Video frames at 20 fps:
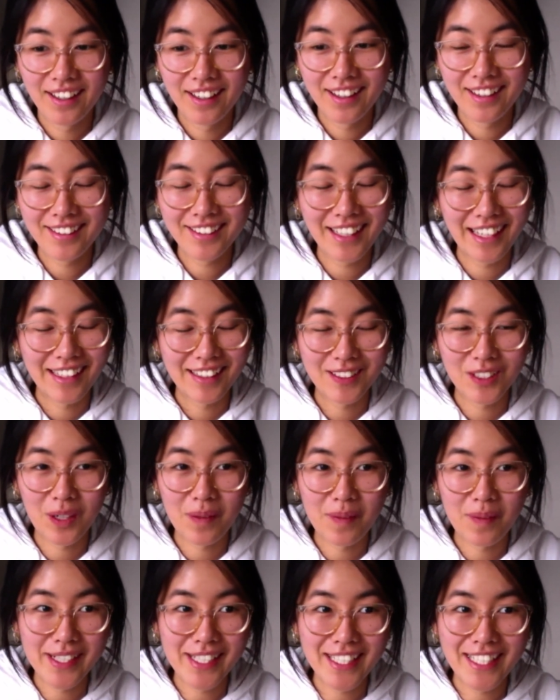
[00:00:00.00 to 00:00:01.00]
yeah, so
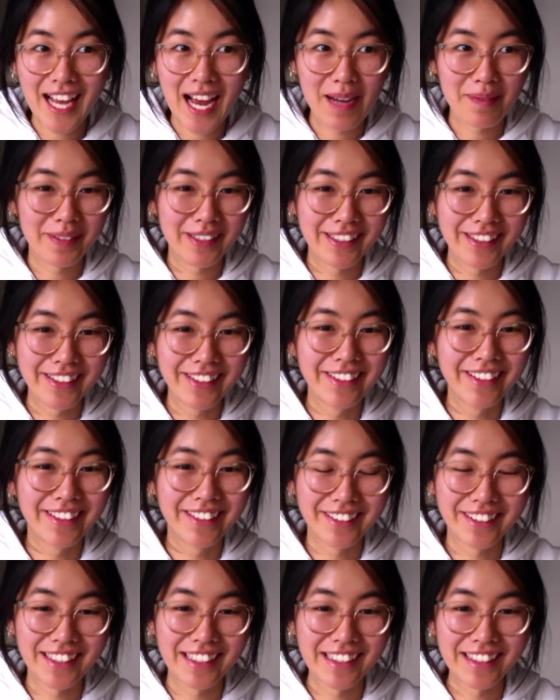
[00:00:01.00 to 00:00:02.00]
much has happened
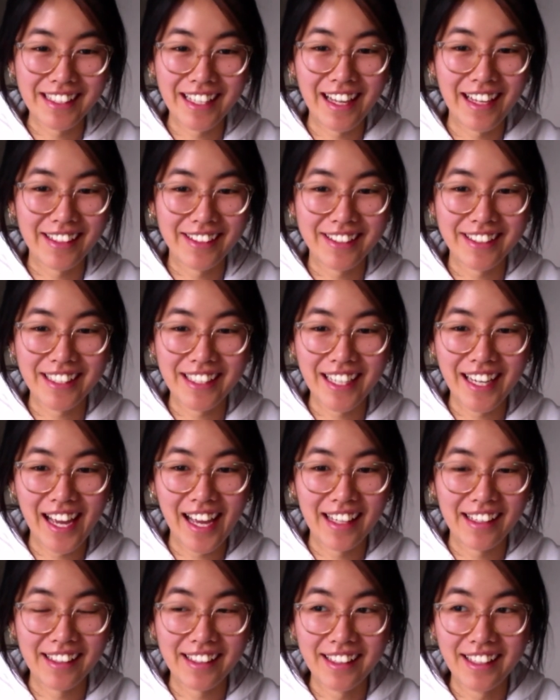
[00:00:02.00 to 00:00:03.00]
since last year
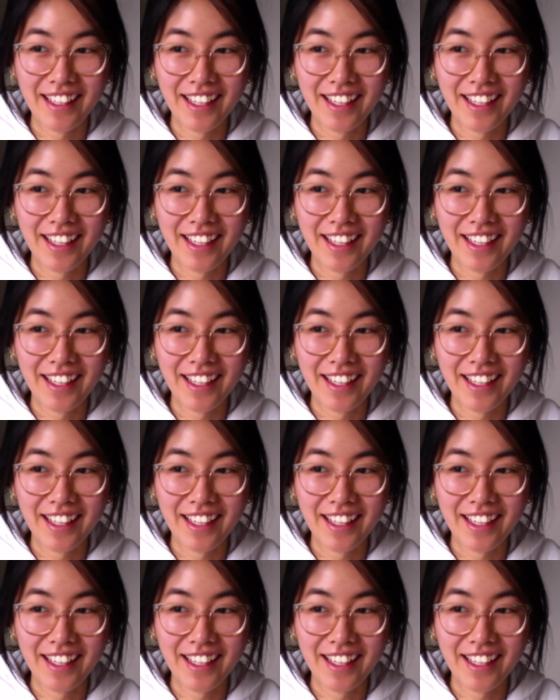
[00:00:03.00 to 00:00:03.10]
and